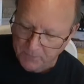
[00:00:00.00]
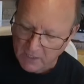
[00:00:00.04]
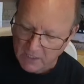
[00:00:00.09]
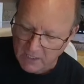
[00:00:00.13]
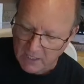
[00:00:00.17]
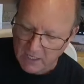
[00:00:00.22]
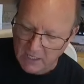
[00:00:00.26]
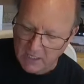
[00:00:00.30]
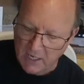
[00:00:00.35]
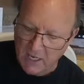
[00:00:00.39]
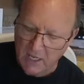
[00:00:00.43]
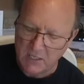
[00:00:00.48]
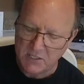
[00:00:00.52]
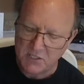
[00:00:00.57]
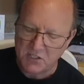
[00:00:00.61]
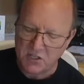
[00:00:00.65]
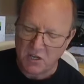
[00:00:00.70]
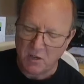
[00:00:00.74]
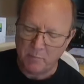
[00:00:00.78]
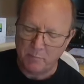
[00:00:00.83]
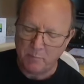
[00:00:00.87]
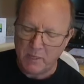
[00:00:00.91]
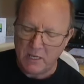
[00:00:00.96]
it ends
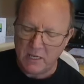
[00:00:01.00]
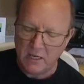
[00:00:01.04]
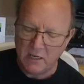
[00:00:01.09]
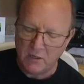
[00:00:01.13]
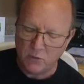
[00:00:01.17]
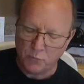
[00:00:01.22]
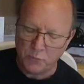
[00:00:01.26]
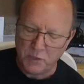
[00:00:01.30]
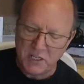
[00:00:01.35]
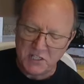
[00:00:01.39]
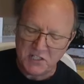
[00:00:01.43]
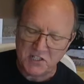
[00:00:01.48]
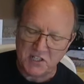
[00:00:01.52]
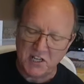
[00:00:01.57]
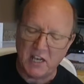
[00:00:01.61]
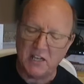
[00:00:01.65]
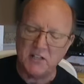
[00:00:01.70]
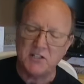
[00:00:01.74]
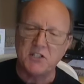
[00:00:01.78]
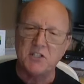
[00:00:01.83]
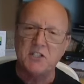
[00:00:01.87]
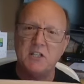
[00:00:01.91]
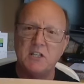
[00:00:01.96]
up being
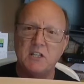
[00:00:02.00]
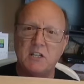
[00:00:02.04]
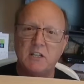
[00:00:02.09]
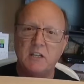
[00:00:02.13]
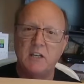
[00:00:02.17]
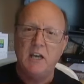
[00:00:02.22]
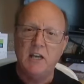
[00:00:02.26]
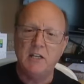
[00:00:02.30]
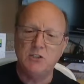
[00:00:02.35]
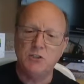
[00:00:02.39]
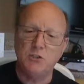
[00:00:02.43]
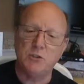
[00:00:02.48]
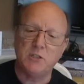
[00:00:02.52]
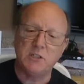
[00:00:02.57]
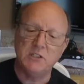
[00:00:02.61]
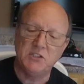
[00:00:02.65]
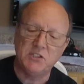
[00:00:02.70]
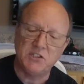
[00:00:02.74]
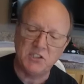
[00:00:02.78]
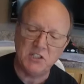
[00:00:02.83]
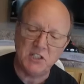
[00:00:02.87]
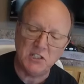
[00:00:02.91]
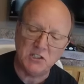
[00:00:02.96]
recessed, as you can
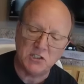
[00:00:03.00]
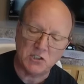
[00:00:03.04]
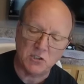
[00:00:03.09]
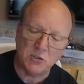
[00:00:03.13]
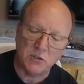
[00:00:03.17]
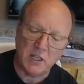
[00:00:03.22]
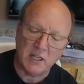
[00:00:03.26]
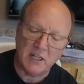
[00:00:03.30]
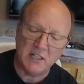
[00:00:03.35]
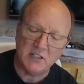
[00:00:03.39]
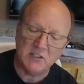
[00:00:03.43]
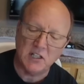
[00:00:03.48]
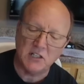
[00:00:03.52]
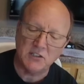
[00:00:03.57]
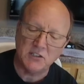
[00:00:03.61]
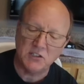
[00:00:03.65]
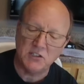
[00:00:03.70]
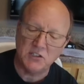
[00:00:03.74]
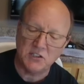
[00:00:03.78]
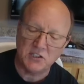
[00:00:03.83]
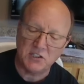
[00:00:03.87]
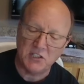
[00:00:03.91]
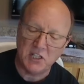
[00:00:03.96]
see, so that it
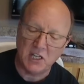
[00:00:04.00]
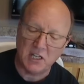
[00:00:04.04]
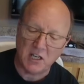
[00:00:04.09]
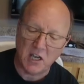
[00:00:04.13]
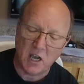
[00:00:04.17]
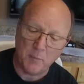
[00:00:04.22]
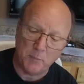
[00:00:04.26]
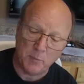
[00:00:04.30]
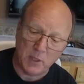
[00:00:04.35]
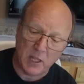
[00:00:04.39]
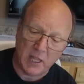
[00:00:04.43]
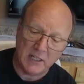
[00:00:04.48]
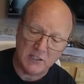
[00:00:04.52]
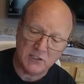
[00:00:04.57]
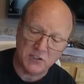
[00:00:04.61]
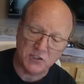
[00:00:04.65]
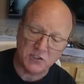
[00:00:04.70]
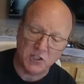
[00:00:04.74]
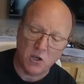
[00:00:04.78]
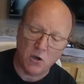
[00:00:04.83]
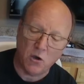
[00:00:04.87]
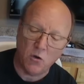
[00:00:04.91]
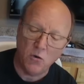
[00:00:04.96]
doesn't stick up like
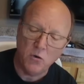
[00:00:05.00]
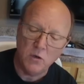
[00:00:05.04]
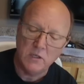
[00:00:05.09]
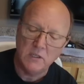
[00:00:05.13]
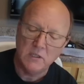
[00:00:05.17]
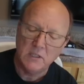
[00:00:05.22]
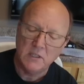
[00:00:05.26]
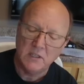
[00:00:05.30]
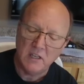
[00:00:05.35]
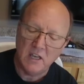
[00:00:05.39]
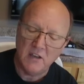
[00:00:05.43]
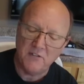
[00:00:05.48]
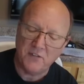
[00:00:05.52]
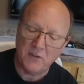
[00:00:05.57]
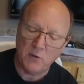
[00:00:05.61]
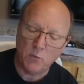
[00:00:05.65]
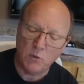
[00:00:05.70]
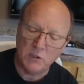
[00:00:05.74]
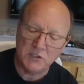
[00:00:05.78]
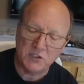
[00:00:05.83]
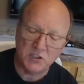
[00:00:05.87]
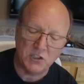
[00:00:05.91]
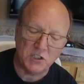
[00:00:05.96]
so if it
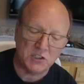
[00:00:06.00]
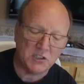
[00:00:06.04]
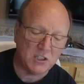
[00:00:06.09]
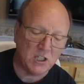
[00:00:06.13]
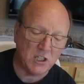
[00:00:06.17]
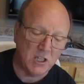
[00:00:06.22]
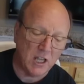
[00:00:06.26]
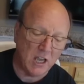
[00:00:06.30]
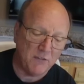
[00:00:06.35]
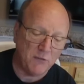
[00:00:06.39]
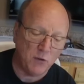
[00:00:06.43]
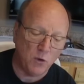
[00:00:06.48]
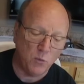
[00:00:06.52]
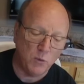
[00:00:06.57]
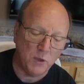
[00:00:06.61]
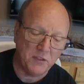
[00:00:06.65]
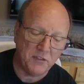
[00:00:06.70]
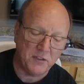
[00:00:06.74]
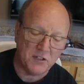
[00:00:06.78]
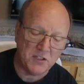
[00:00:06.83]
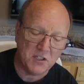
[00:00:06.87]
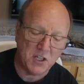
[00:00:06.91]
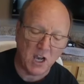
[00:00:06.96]
was just level
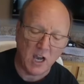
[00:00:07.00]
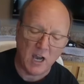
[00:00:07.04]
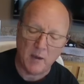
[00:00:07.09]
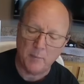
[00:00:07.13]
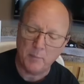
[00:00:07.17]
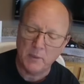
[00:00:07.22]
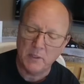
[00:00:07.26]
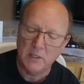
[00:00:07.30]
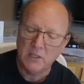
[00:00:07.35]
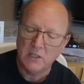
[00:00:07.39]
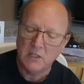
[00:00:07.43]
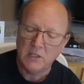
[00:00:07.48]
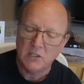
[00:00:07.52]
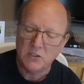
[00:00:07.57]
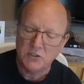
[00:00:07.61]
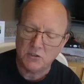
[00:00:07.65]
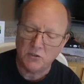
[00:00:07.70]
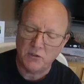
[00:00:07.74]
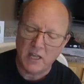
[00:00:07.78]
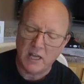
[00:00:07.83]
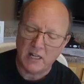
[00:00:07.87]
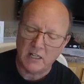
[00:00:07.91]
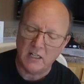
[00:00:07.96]
with the top.
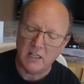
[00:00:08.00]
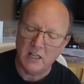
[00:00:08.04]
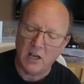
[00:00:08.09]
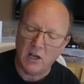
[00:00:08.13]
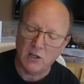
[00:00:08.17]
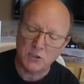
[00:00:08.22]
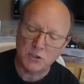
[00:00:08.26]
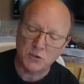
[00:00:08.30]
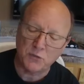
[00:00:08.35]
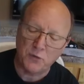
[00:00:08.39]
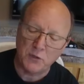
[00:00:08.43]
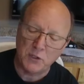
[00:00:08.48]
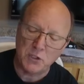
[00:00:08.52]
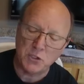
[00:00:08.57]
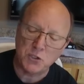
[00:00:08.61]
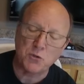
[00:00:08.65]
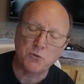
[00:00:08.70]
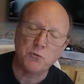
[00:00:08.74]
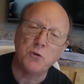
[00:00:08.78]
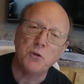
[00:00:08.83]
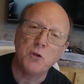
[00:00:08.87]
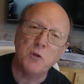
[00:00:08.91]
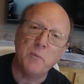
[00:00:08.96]
So that allows for the
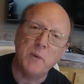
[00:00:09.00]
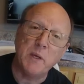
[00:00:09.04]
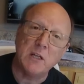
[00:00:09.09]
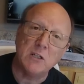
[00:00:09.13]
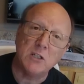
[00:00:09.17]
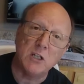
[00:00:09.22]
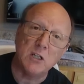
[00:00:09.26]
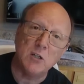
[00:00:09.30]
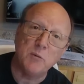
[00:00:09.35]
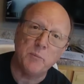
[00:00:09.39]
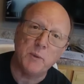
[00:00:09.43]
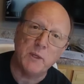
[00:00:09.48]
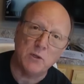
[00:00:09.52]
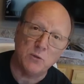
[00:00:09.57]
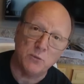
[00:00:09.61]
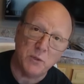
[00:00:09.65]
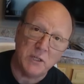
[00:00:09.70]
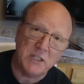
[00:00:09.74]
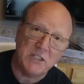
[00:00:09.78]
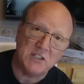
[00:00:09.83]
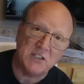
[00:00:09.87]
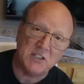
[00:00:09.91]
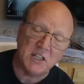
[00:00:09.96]
screw to be a little bit
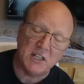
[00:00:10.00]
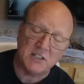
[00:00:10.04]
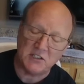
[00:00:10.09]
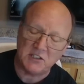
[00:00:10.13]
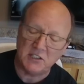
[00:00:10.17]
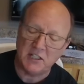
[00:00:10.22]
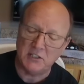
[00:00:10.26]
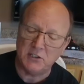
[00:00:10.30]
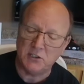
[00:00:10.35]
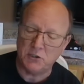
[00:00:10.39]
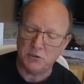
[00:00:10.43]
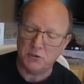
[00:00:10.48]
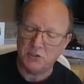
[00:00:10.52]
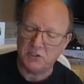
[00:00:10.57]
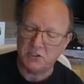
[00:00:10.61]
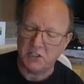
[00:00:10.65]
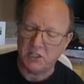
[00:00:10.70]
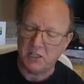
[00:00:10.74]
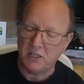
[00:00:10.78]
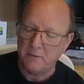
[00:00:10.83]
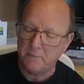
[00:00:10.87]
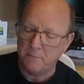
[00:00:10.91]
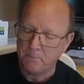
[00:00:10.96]
recessed, as you
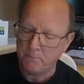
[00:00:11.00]
see.